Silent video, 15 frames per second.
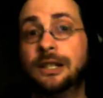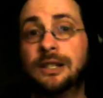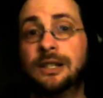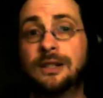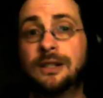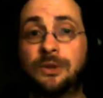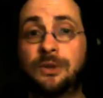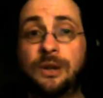
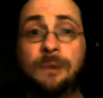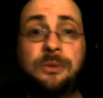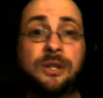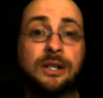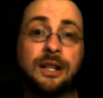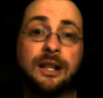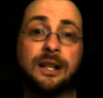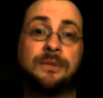subscription
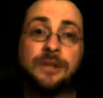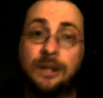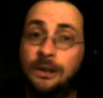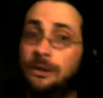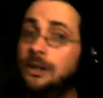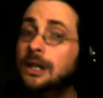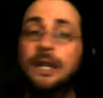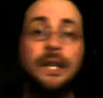to them.
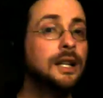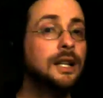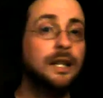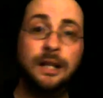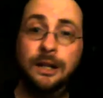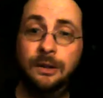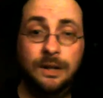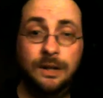So,
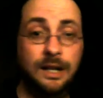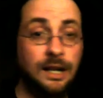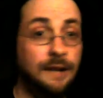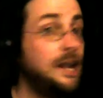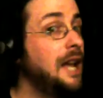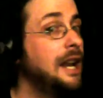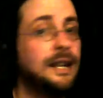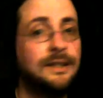you know what?
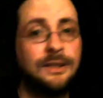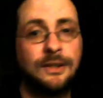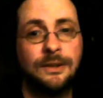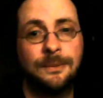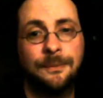I've got access.